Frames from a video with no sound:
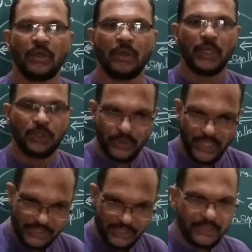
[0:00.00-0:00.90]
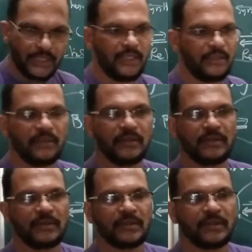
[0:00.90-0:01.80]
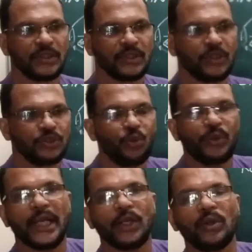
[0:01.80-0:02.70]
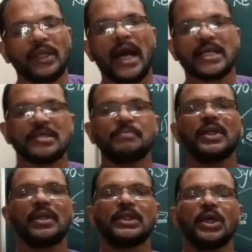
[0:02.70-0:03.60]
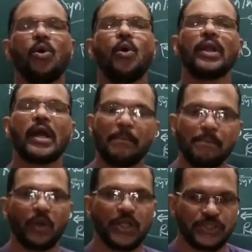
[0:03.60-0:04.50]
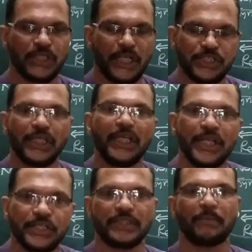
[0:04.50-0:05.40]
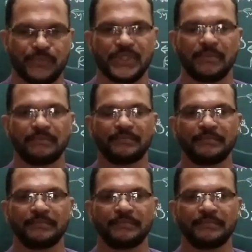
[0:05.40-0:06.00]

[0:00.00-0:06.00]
But you can see that you cannot assemble the whole components in a single steps